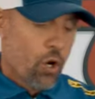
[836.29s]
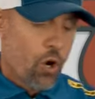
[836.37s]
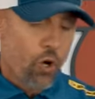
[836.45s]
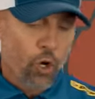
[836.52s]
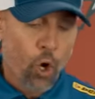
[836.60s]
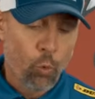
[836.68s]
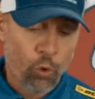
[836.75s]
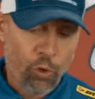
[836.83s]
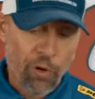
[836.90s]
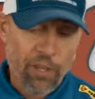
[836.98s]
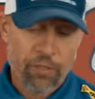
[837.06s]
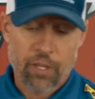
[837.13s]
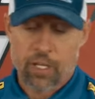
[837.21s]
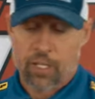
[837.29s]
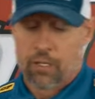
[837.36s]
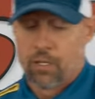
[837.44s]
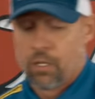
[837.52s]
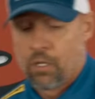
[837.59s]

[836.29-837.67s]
All in all, what do I think?